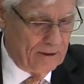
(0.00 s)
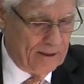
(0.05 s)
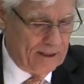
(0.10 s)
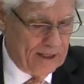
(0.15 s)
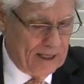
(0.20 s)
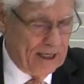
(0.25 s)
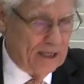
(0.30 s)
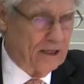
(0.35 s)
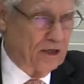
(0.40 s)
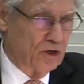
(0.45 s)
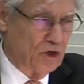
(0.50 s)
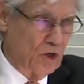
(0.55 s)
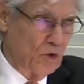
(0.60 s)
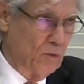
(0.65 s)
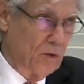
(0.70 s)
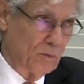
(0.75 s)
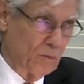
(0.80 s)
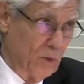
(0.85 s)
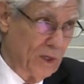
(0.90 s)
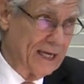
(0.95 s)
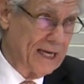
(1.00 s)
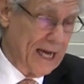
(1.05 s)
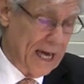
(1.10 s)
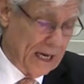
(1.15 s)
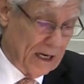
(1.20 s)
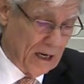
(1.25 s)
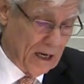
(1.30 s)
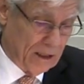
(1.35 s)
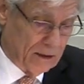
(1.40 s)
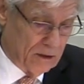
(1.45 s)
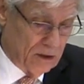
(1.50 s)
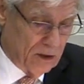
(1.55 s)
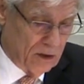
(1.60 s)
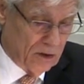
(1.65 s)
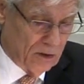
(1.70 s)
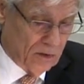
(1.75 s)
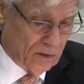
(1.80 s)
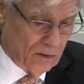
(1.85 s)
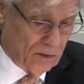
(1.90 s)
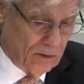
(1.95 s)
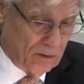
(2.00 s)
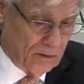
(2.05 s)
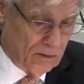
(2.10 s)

He can do what we cannot do.